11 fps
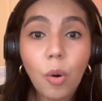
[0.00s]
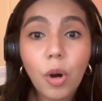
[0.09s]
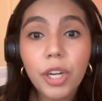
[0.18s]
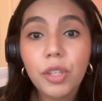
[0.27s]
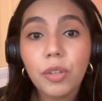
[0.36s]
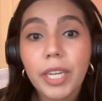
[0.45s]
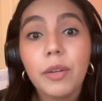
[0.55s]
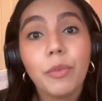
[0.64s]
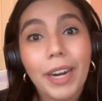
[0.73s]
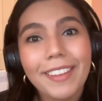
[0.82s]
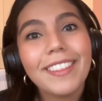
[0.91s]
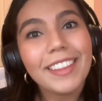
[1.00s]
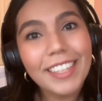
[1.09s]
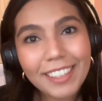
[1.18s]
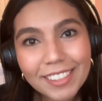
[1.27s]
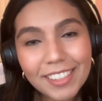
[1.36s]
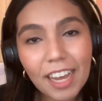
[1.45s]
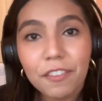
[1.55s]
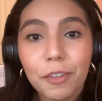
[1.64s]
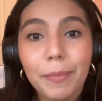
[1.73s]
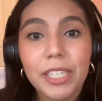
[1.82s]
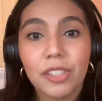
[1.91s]
or you can write these
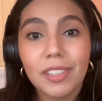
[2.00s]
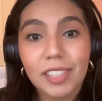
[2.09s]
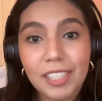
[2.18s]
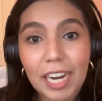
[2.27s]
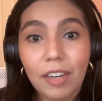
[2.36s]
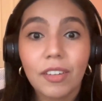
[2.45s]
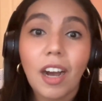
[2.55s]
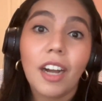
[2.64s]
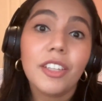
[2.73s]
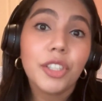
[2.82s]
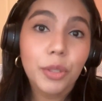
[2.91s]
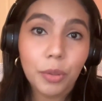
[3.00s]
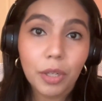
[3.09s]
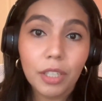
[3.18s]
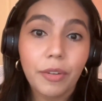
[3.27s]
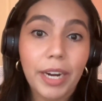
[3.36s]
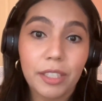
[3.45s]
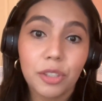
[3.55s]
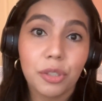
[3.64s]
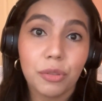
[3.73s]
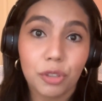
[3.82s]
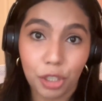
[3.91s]
affirmations down on your
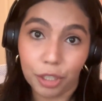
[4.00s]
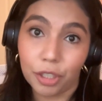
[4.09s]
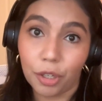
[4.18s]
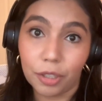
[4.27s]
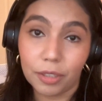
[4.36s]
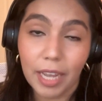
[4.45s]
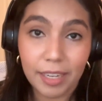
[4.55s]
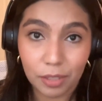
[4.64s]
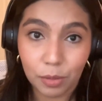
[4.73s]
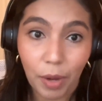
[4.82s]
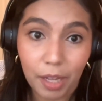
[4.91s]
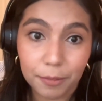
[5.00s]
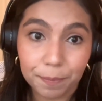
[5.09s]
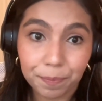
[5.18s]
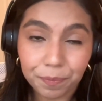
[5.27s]
gratitude journal as well.